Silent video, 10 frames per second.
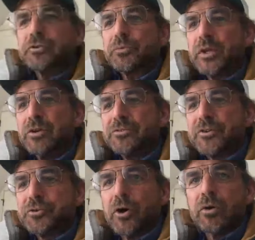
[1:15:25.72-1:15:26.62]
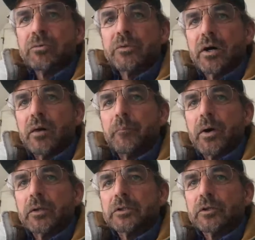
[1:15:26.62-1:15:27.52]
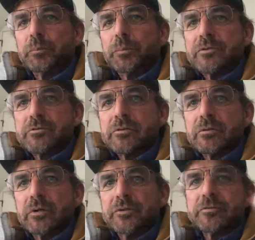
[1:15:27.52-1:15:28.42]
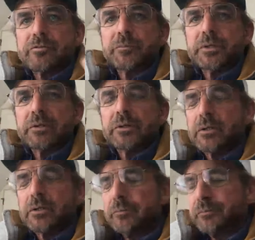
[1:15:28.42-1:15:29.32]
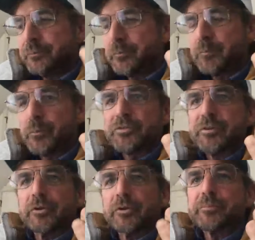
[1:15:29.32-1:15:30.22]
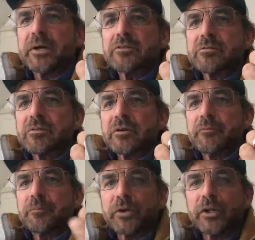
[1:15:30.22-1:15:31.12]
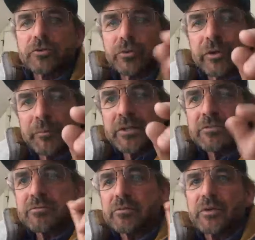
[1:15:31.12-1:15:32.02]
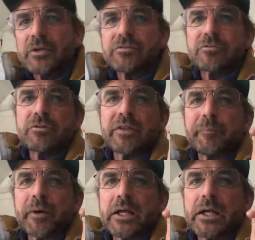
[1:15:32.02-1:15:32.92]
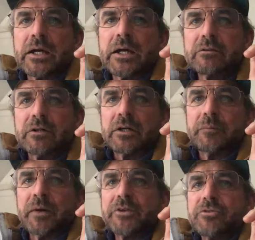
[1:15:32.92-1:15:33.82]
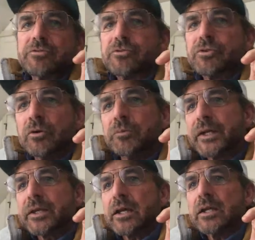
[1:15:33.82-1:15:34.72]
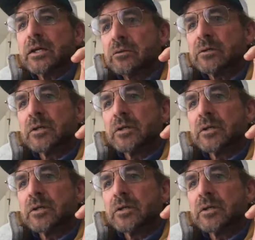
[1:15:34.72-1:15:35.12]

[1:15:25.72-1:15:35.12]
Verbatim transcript: we use a drone um, a little bit to uh, distribute um, mites the predatory mites we used to do that by hand um, i use a drone when i can now